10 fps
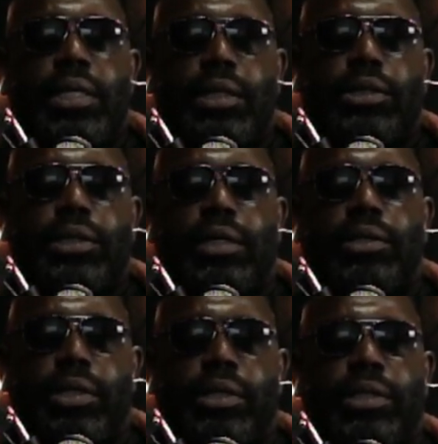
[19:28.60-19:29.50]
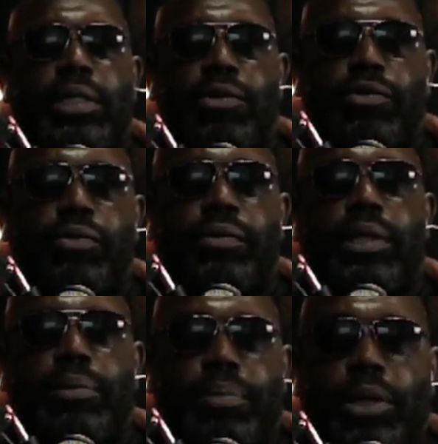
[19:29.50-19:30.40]
or, or self
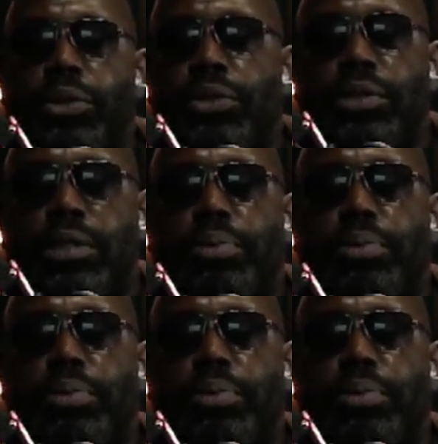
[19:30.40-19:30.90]
imposed